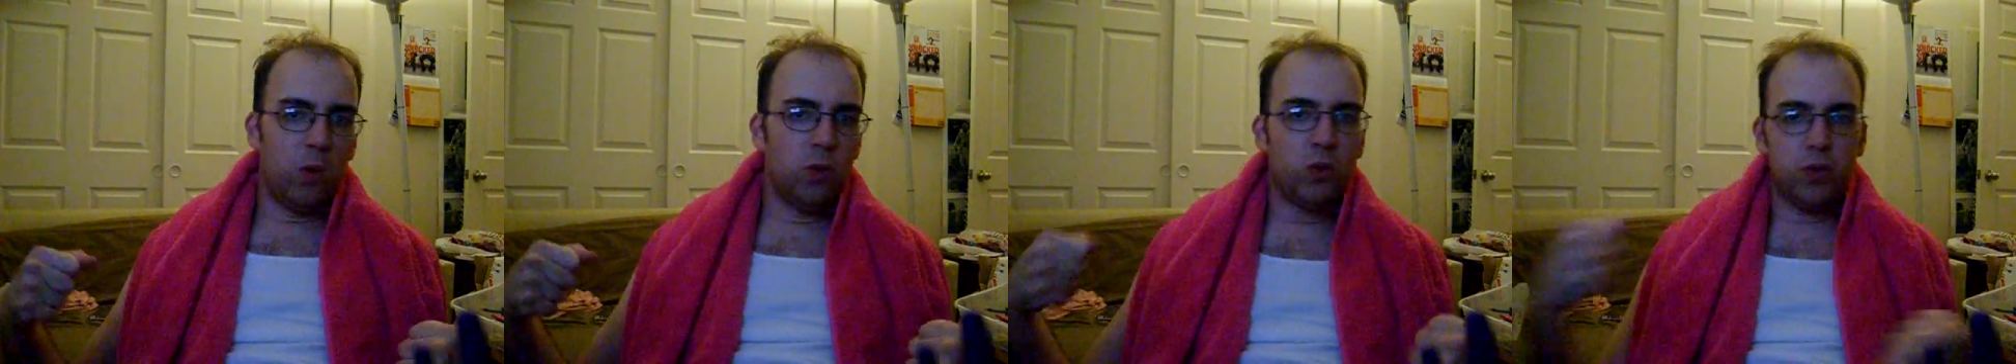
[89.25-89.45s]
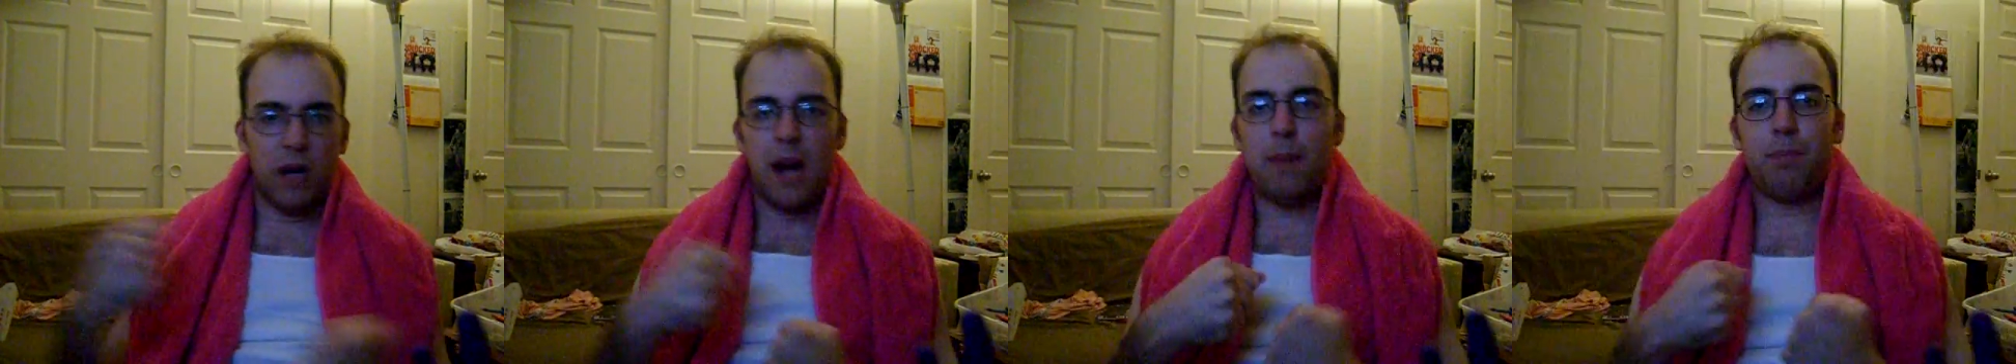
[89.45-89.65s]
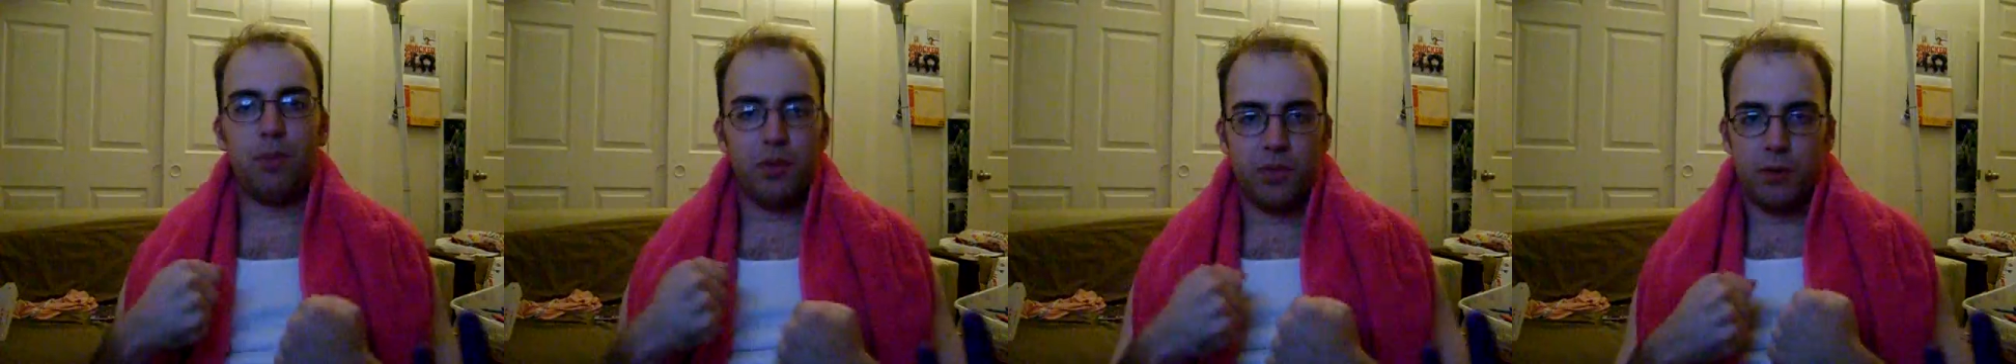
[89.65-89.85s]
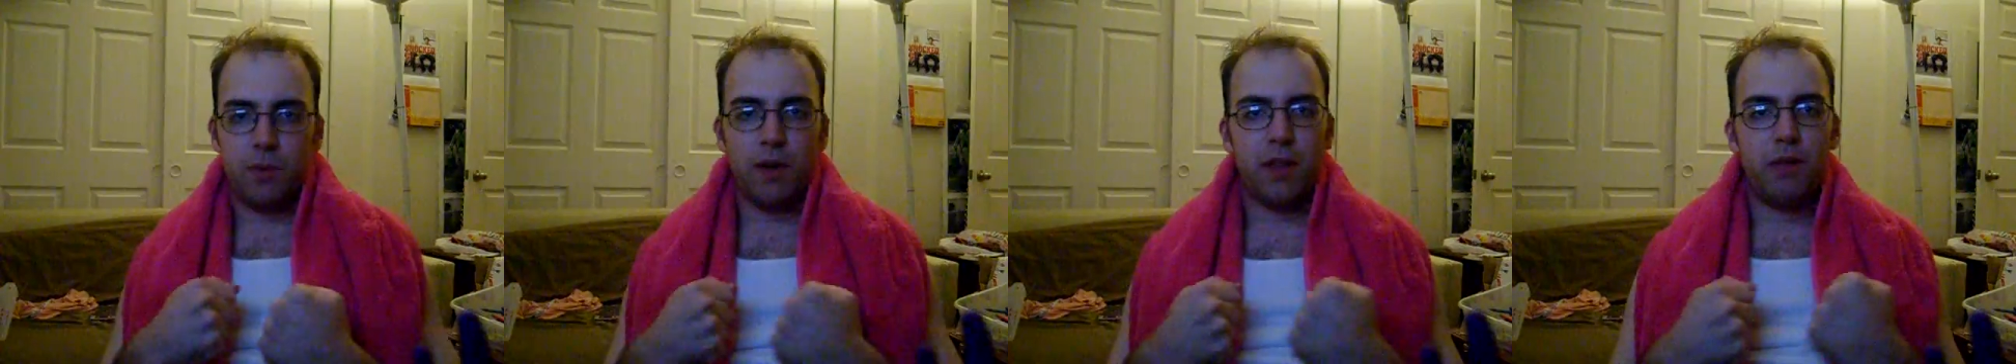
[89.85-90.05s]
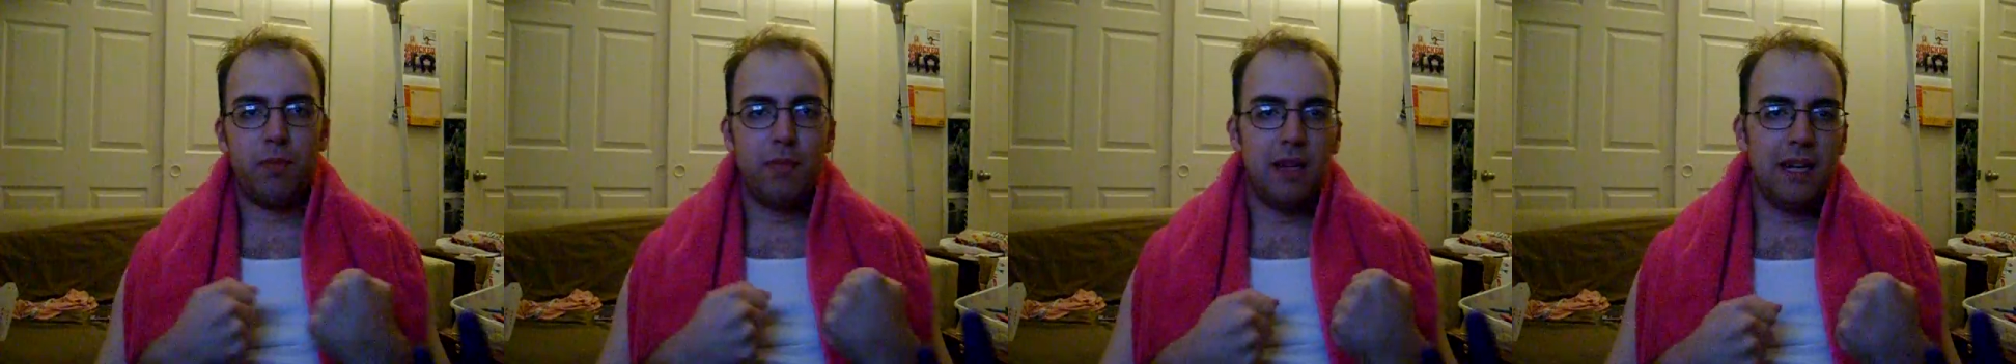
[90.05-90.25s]
grapples
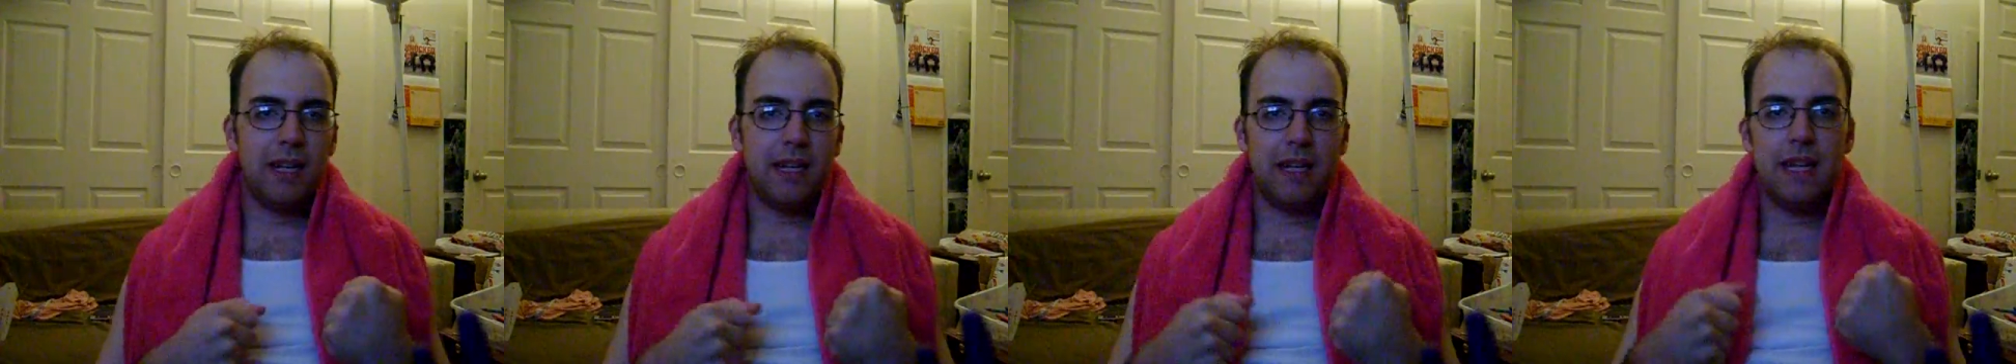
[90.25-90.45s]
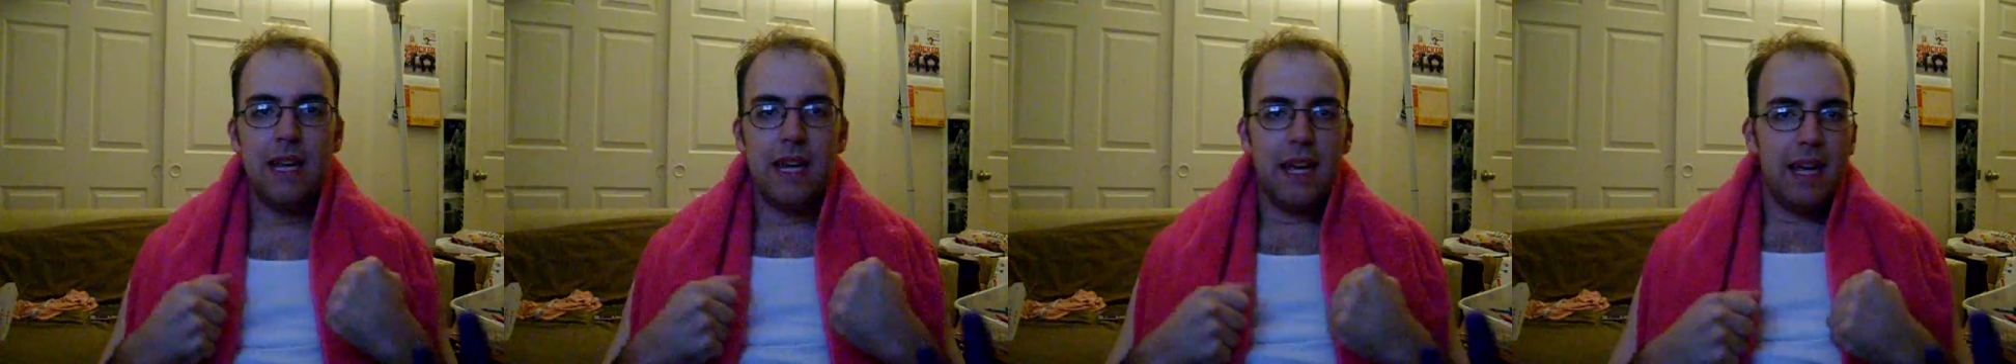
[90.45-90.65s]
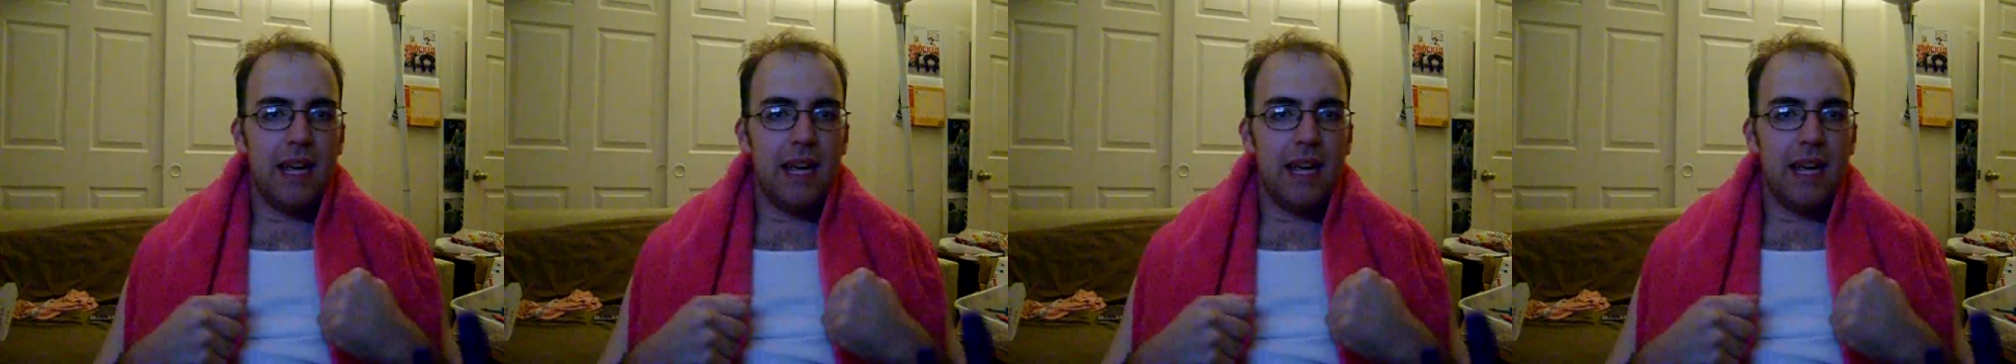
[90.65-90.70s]
with me and